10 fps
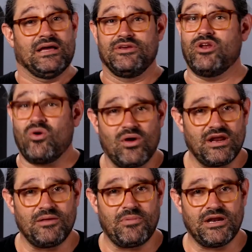you don't
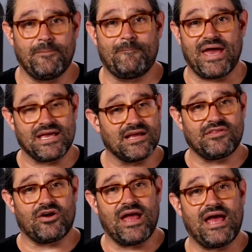want anybody banging
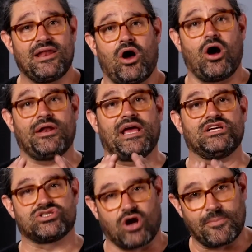their head on a
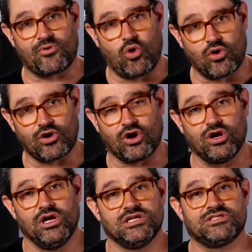sharp corner.